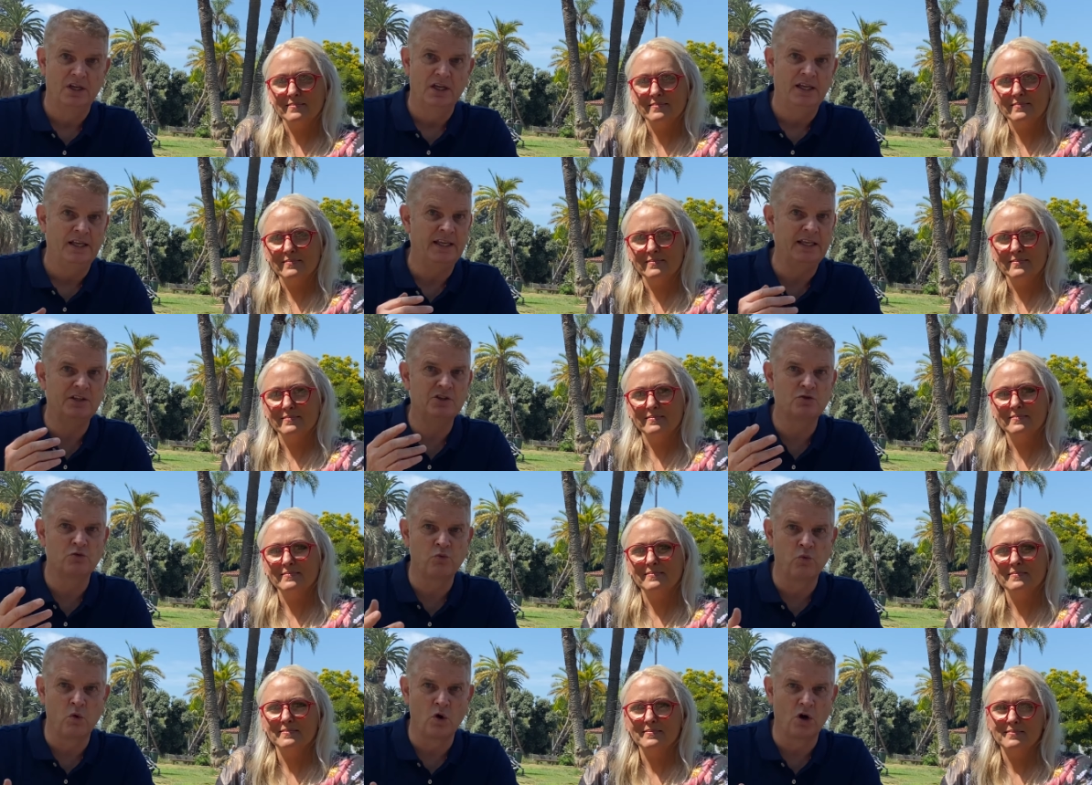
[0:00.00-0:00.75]
Speaker 1: His
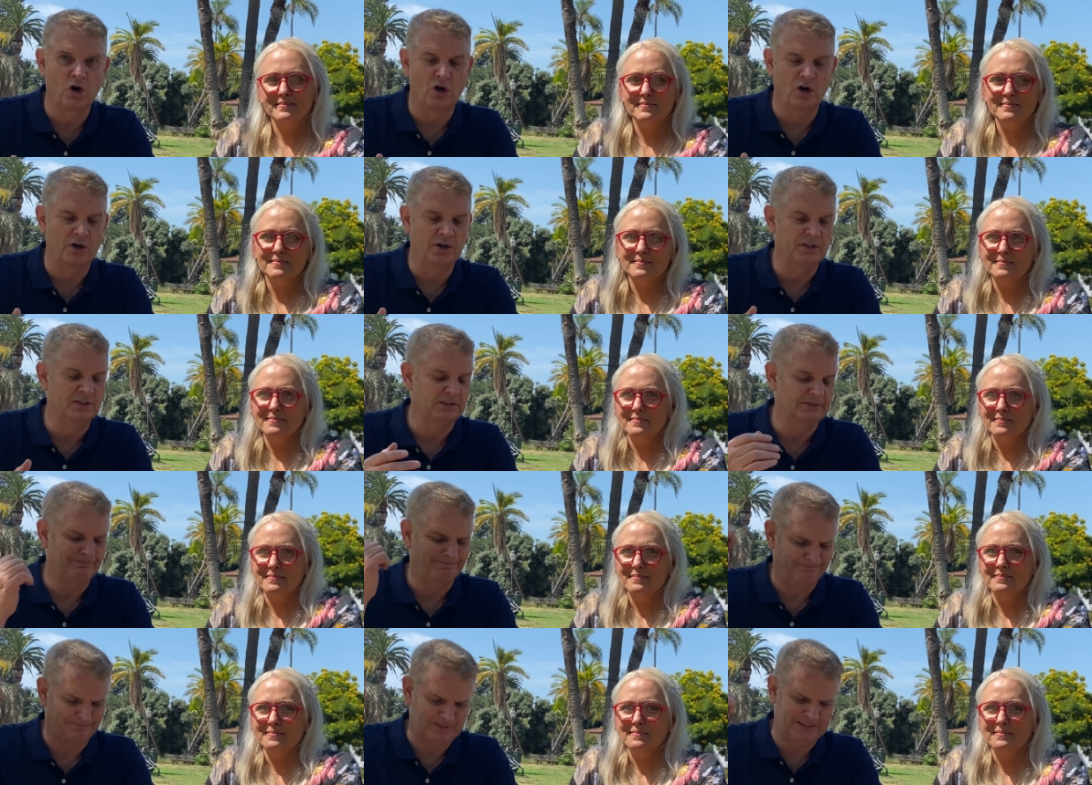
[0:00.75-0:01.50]
Word.
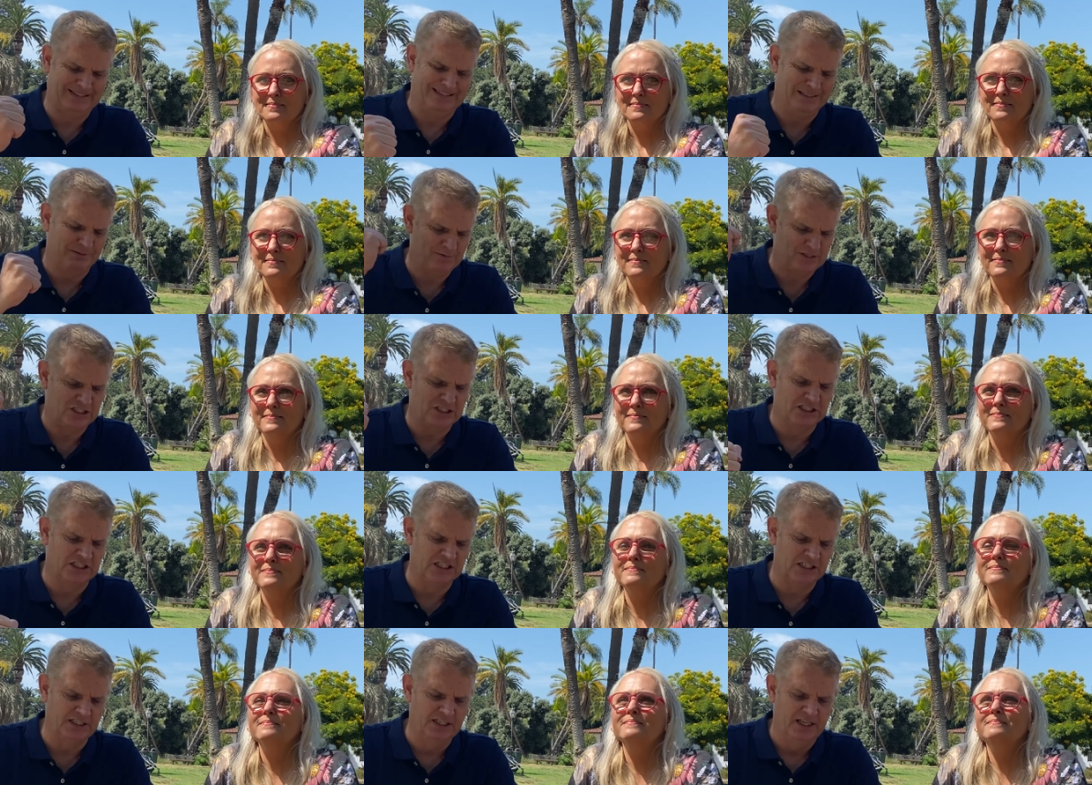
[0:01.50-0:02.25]
Come
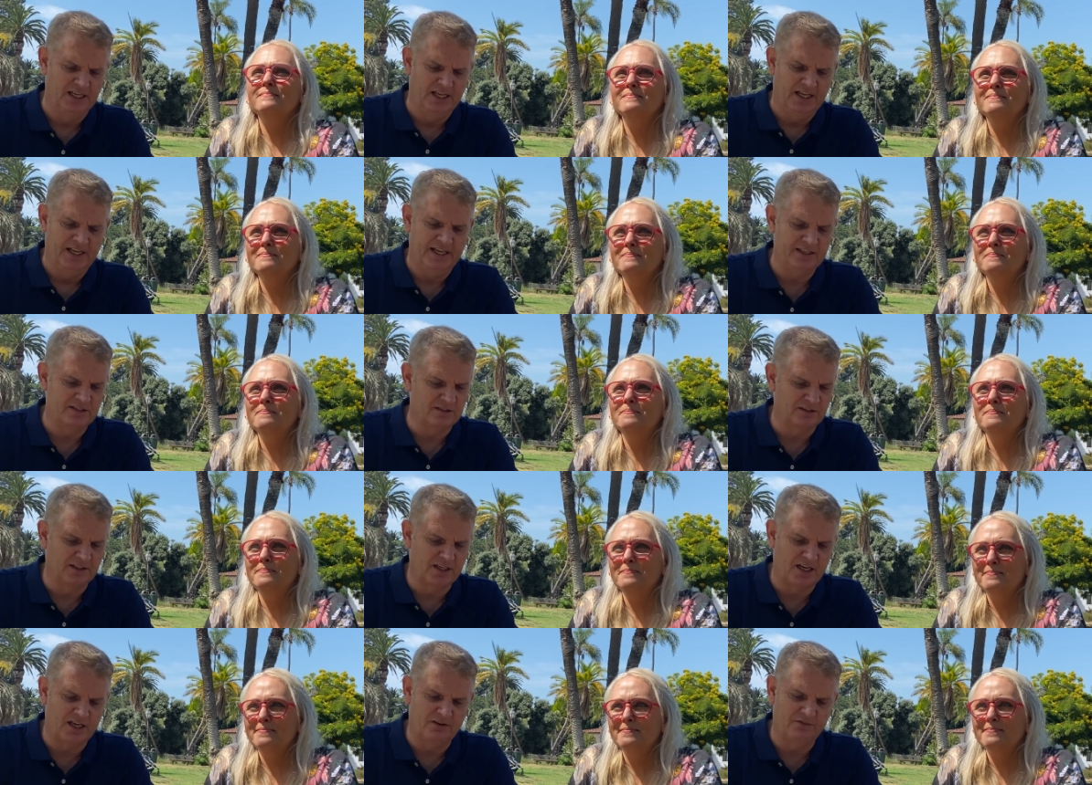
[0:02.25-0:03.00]
on. Mm -hmm. His
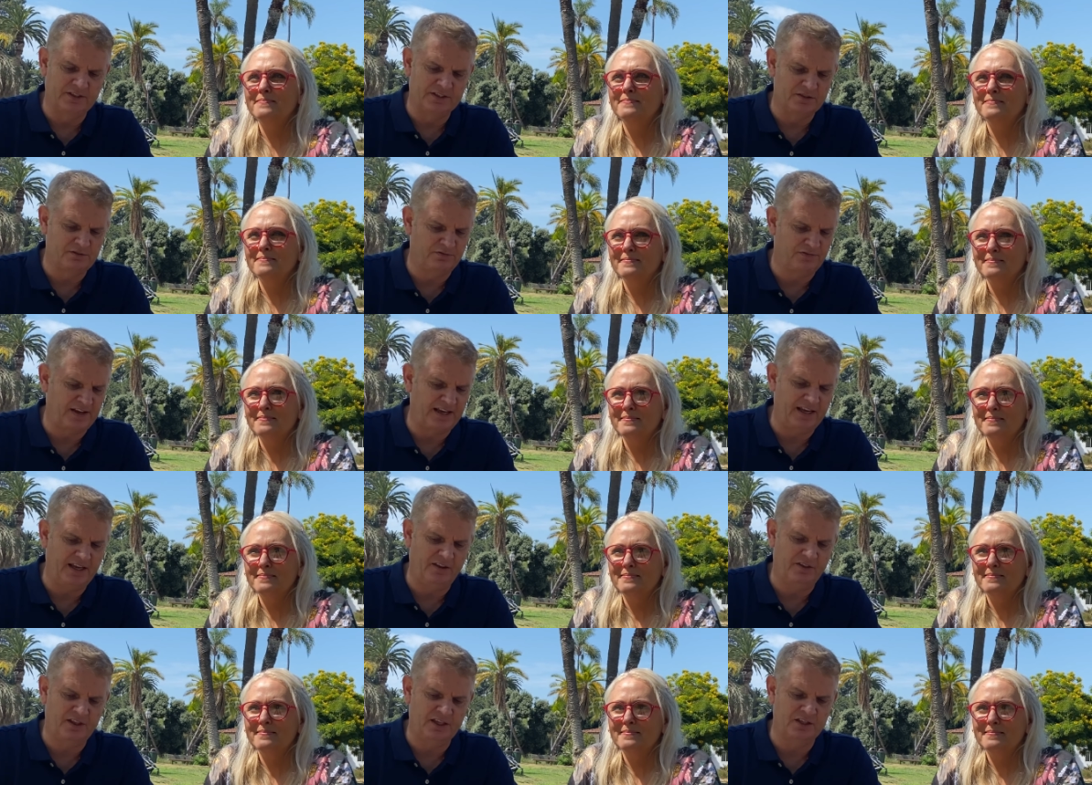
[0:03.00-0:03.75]
love, His
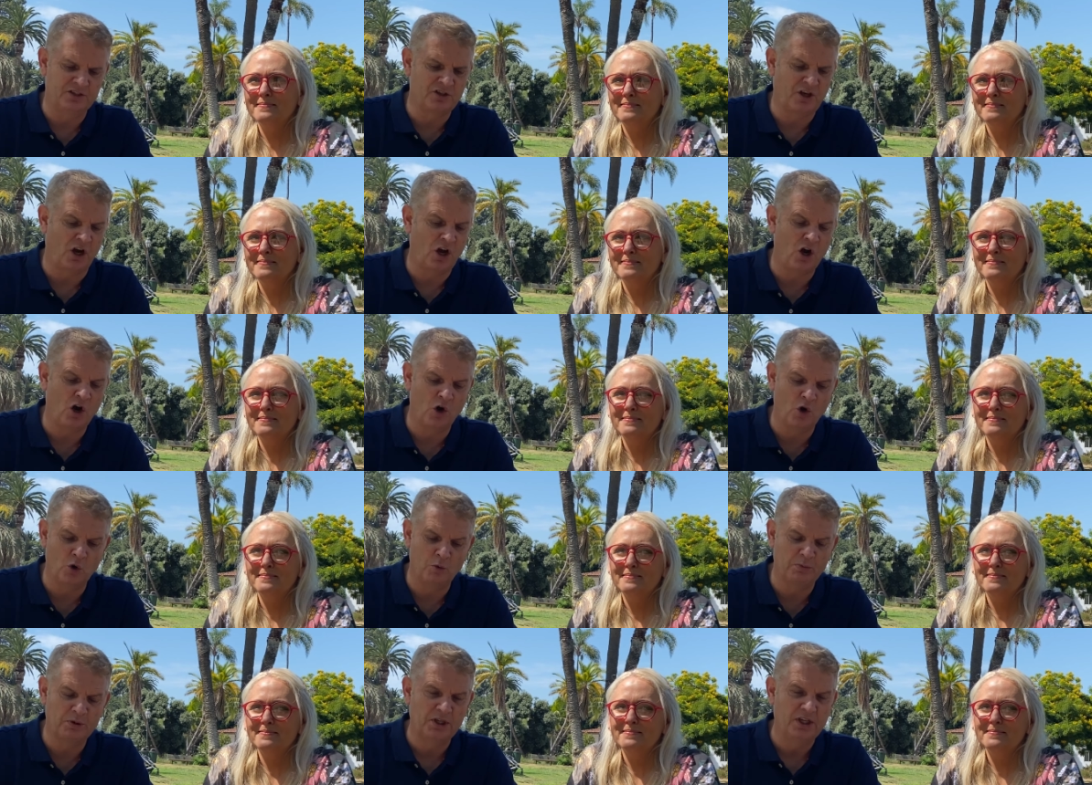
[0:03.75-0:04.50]
faith, His
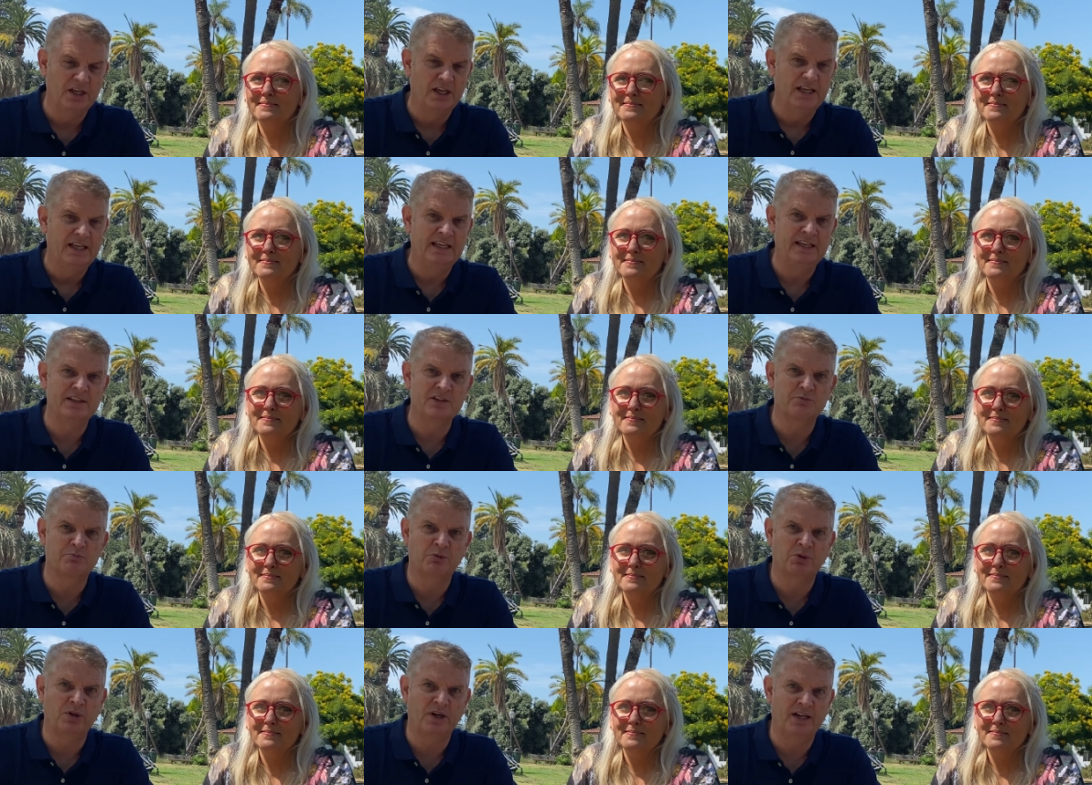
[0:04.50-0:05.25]
hope, His
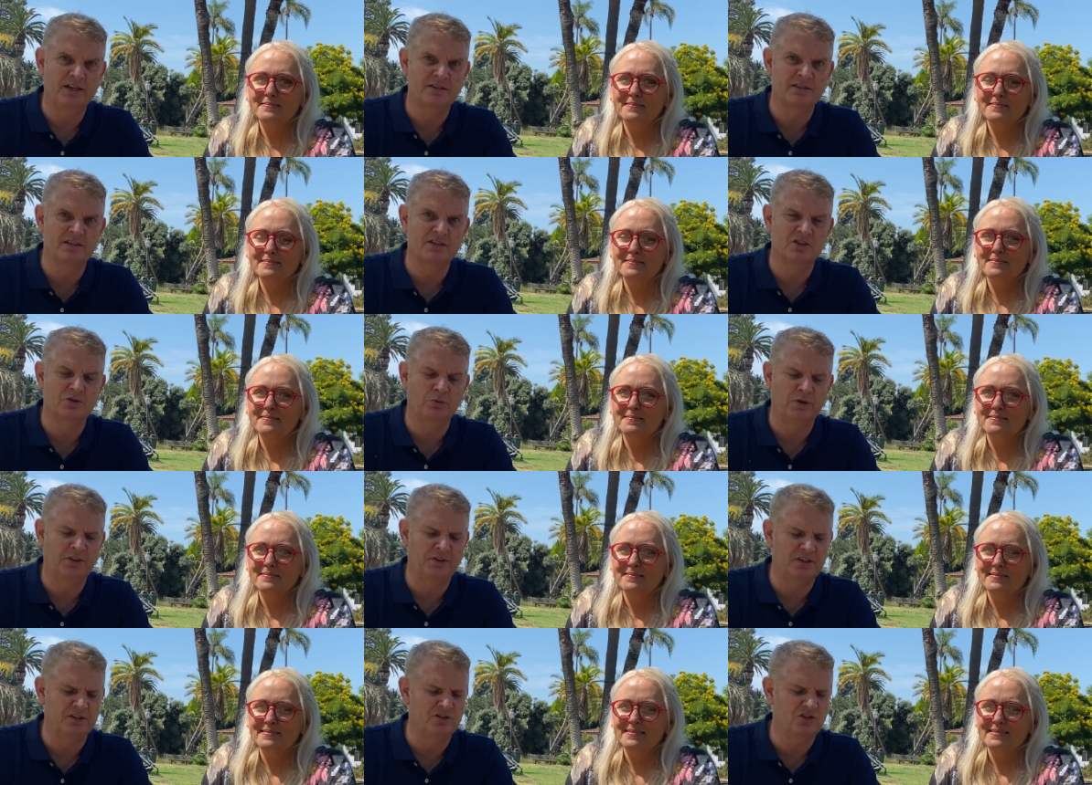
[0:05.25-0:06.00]
presence
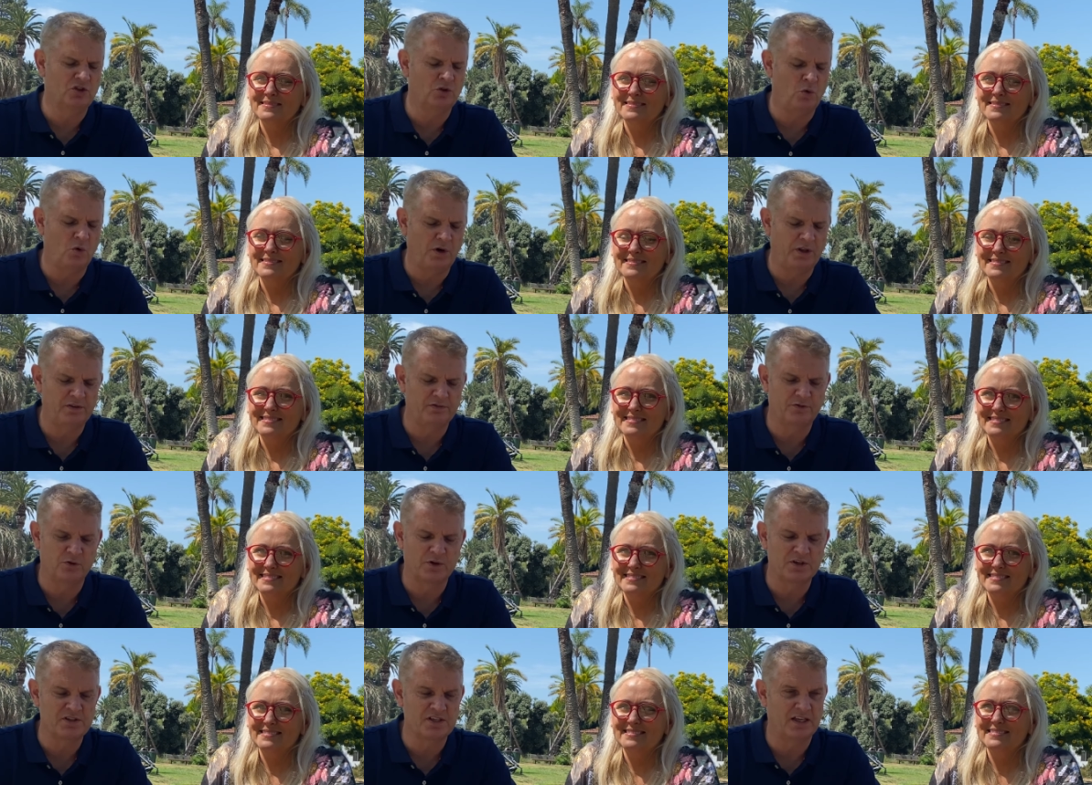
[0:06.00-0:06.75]
with us
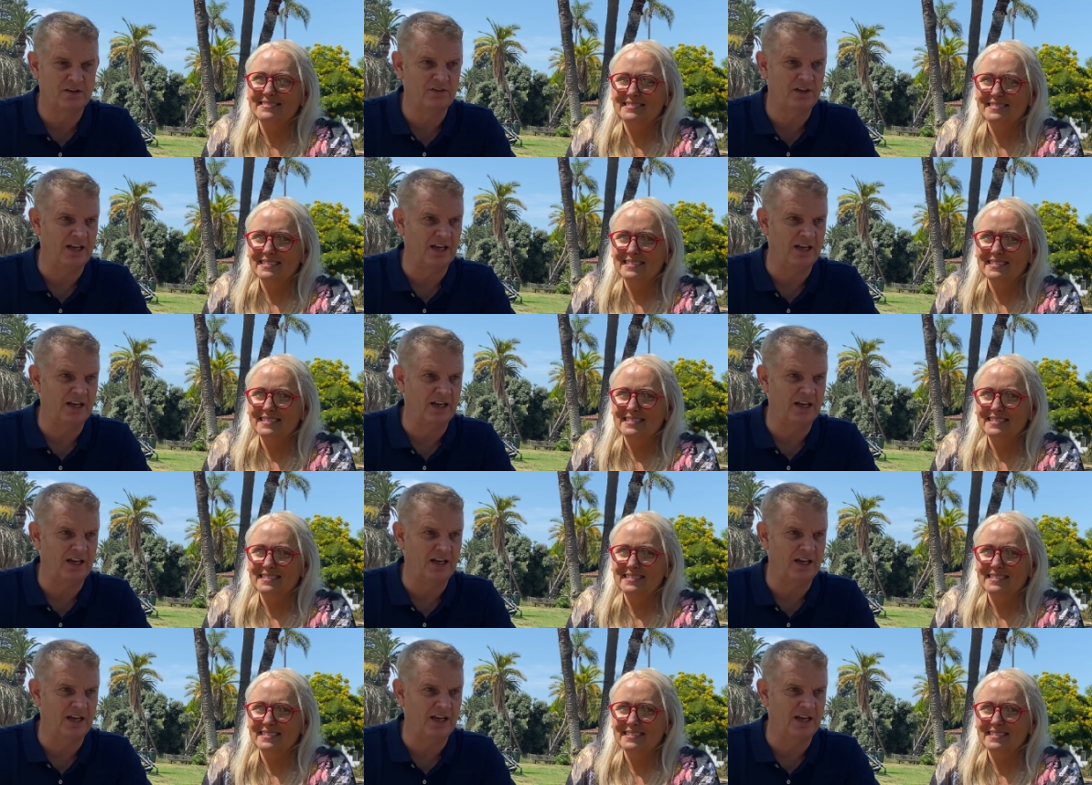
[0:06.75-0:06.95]
24 7.